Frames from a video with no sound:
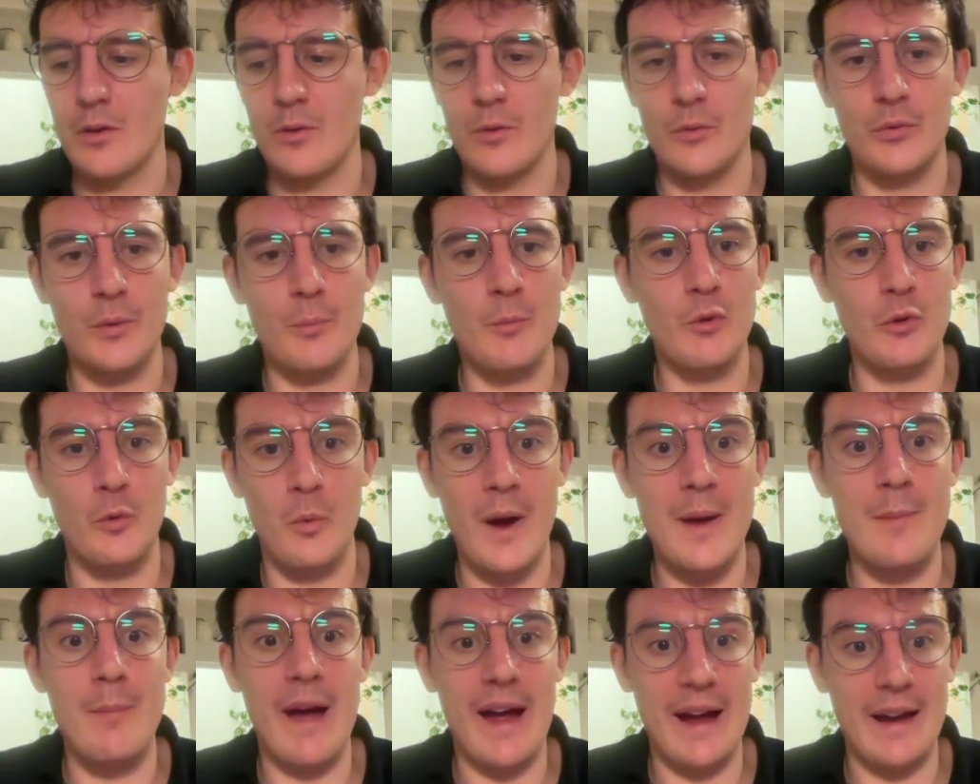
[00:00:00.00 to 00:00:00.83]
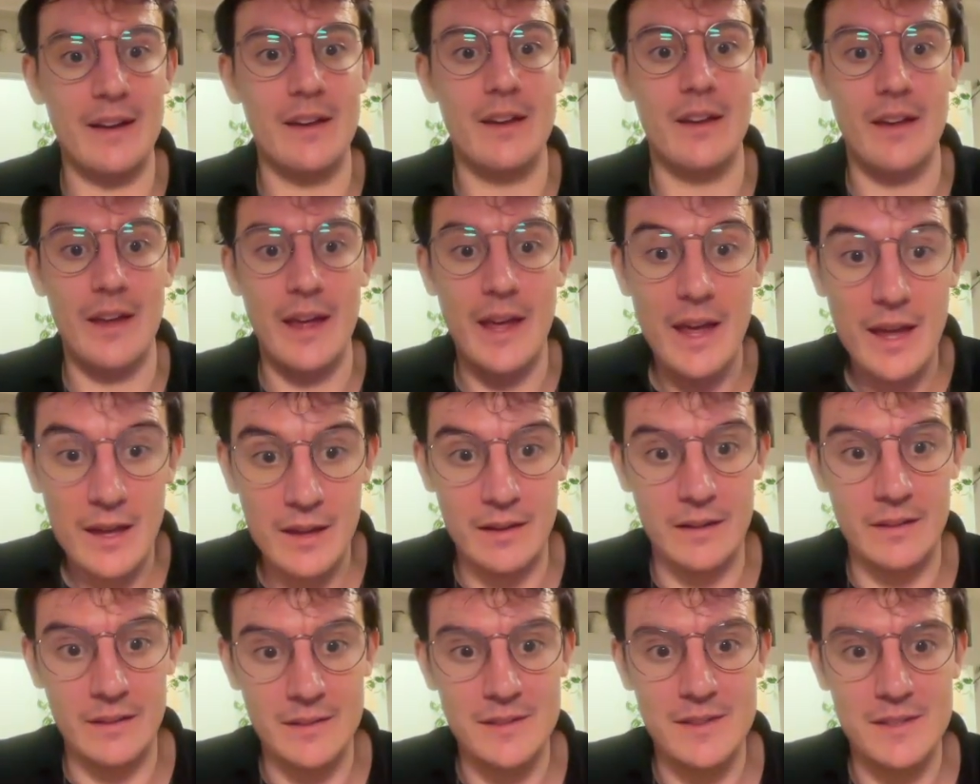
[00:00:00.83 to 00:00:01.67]
From all the way back
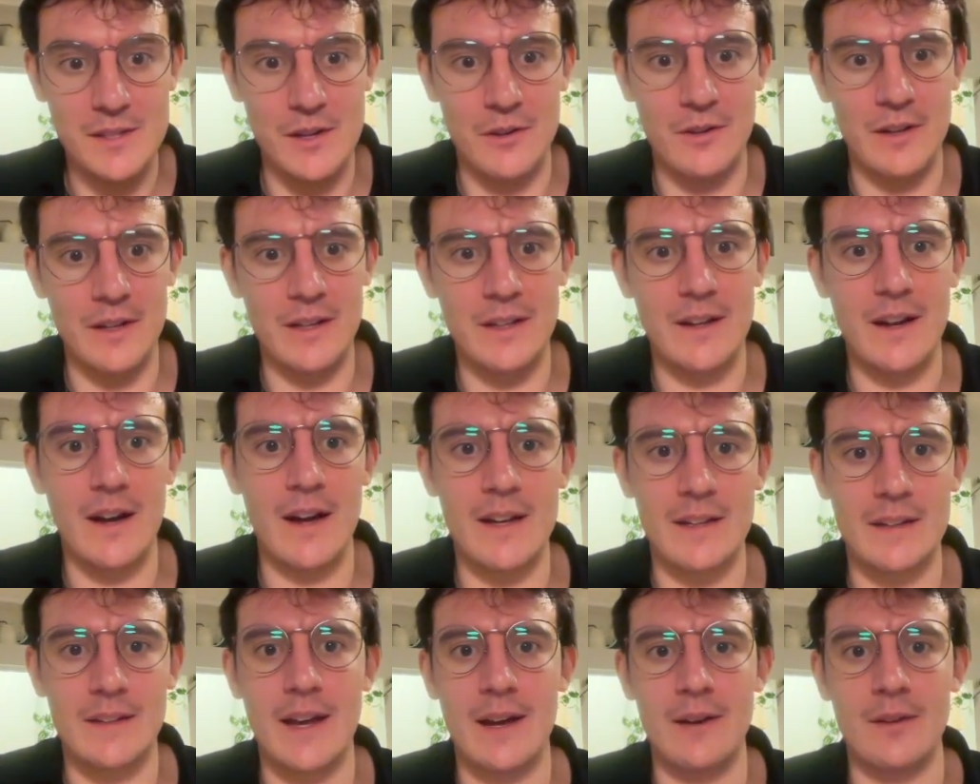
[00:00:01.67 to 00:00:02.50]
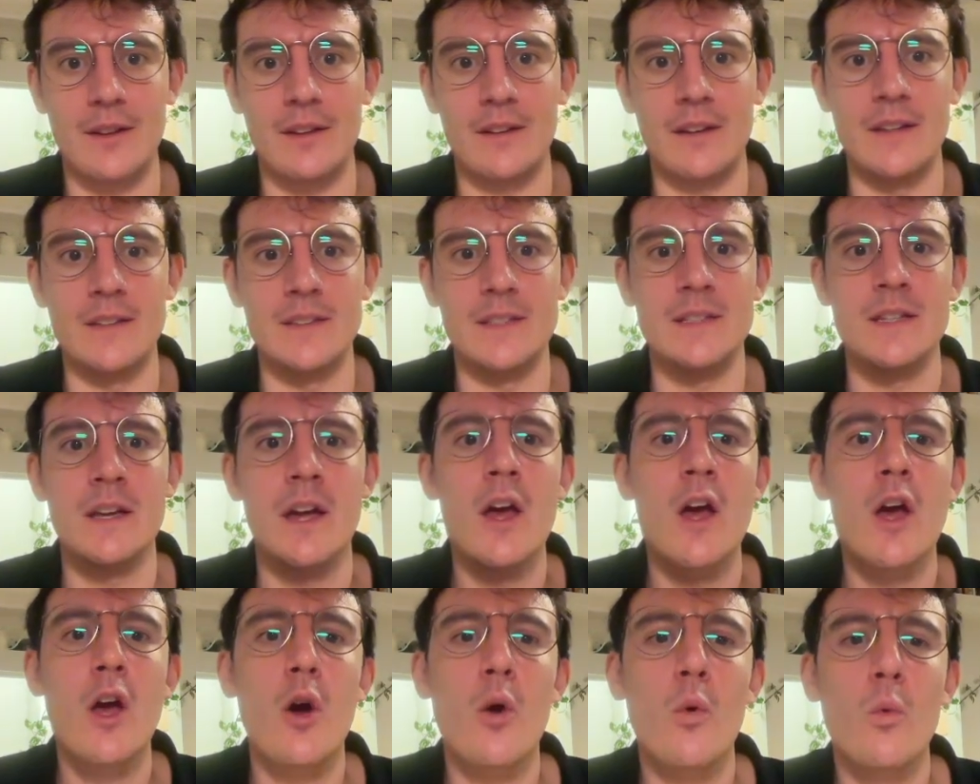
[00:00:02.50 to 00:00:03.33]
here, I had calculated,
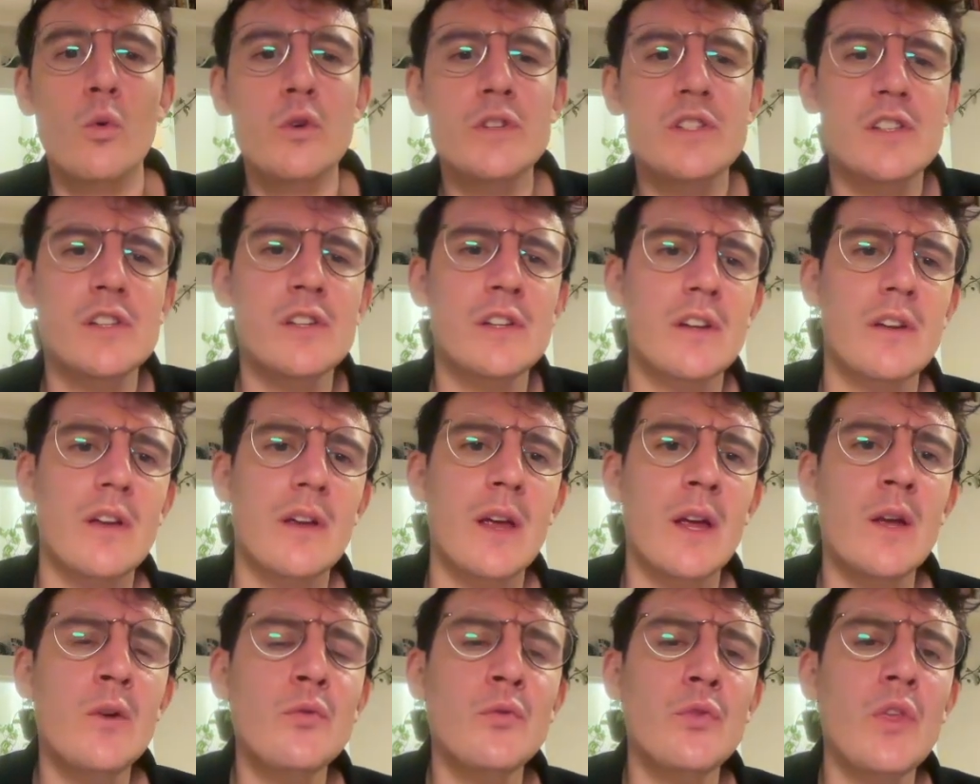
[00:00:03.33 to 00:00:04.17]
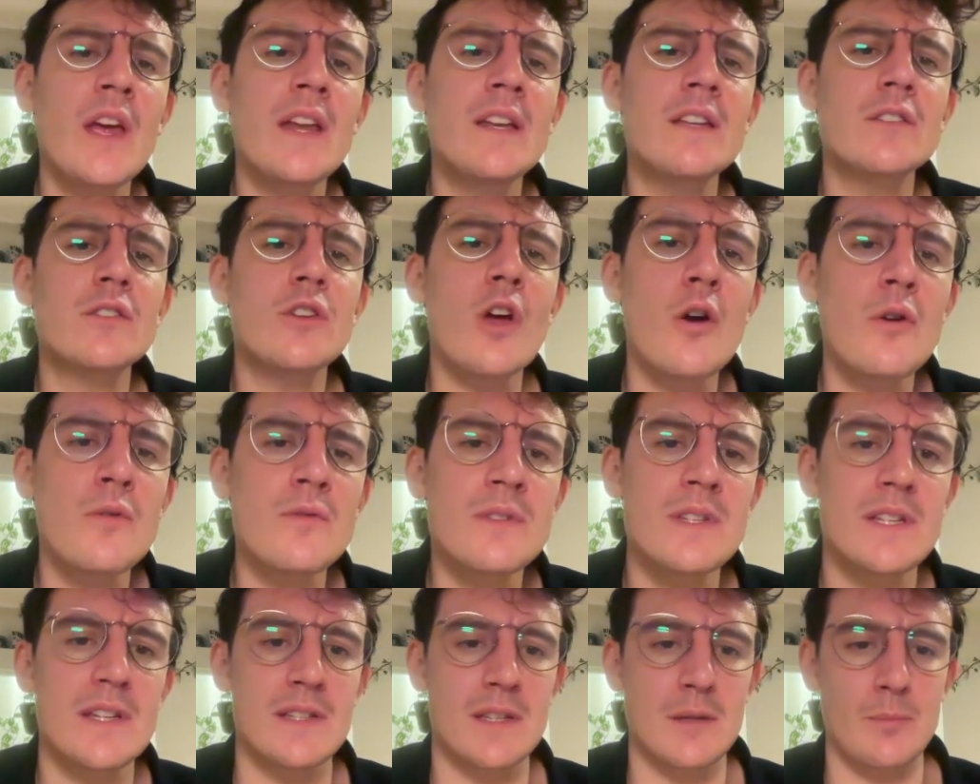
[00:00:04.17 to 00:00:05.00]
was that if they
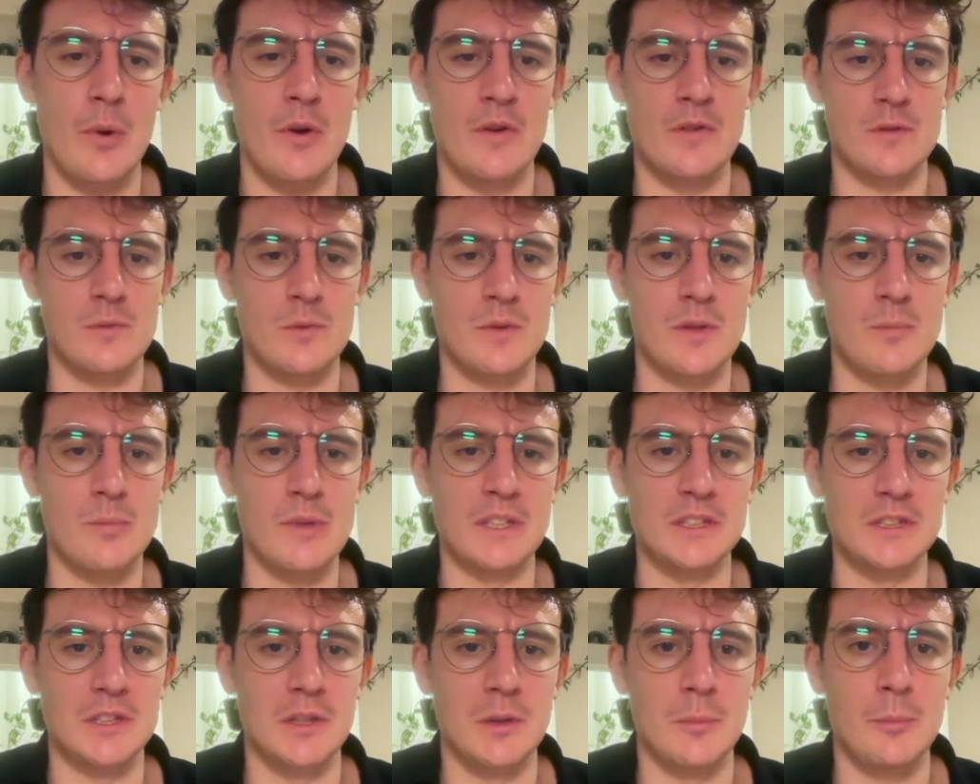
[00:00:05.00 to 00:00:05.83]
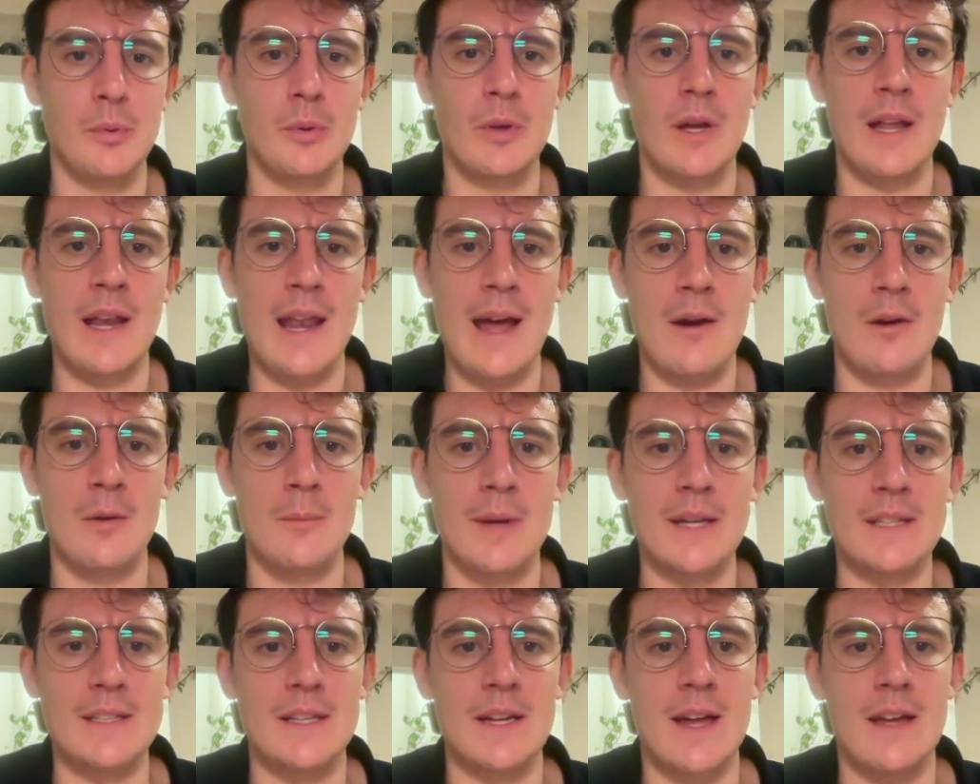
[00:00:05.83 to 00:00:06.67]
don't interpose with the bishop, allowing
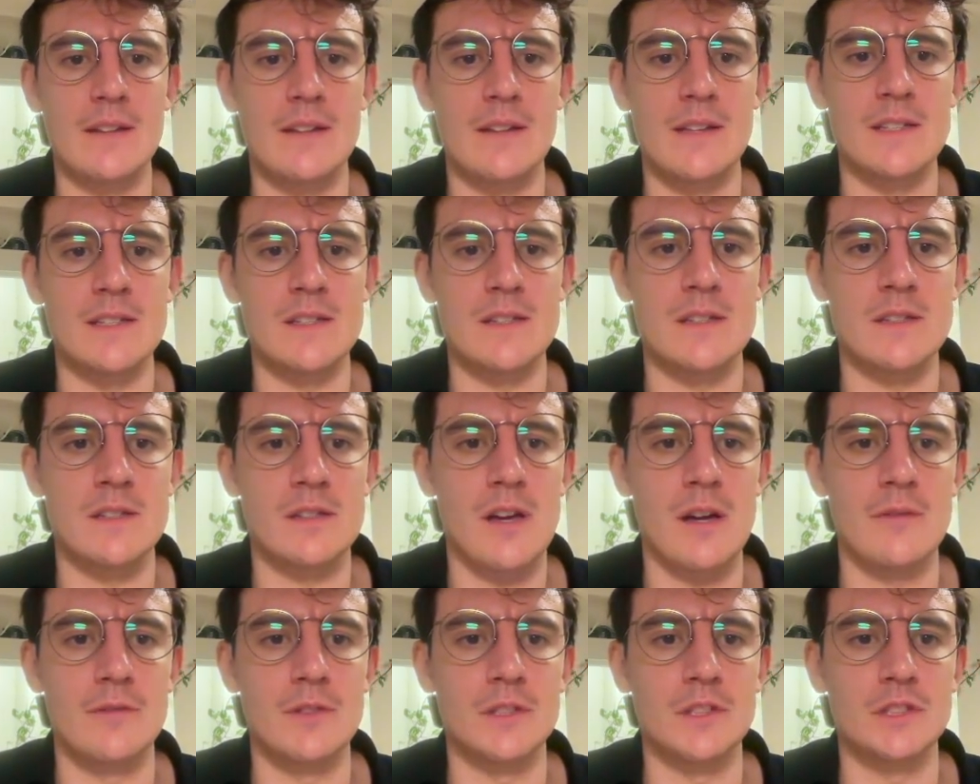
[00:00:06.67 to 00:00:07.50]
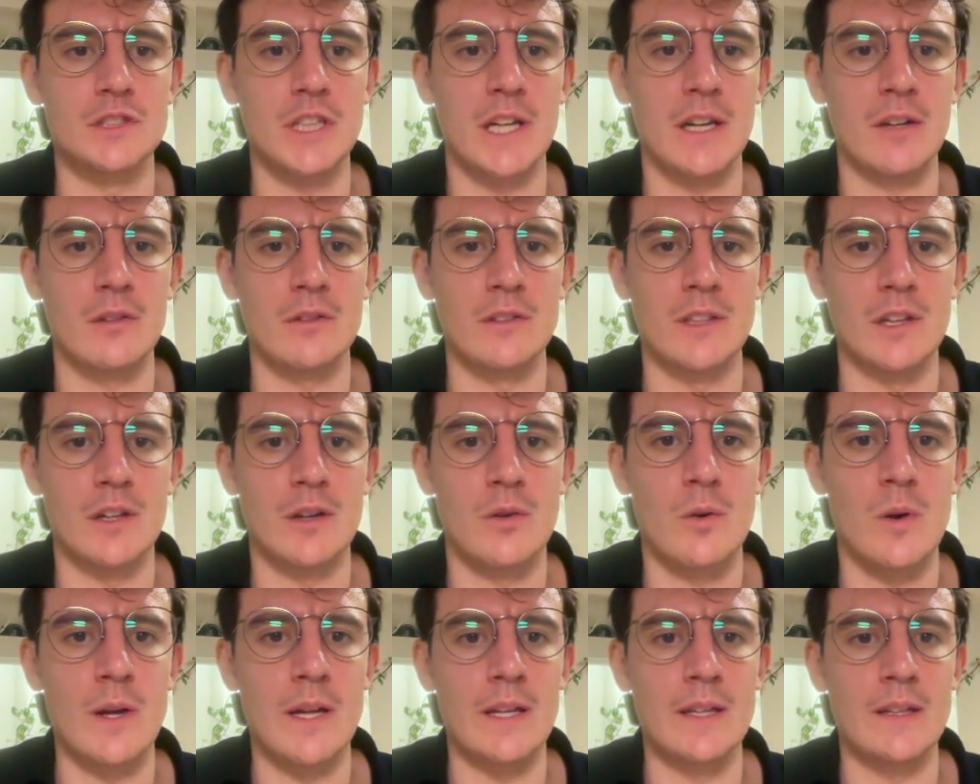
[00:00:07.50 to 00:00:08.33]
me to get this discovered check on the
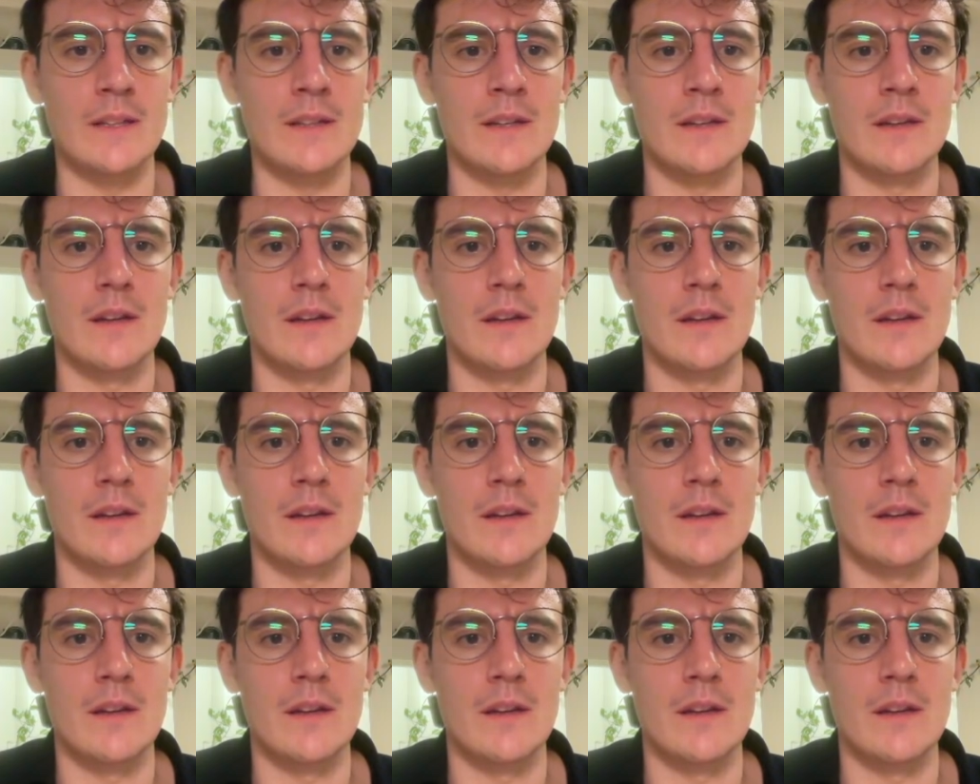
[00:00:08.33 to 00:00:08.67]
queen,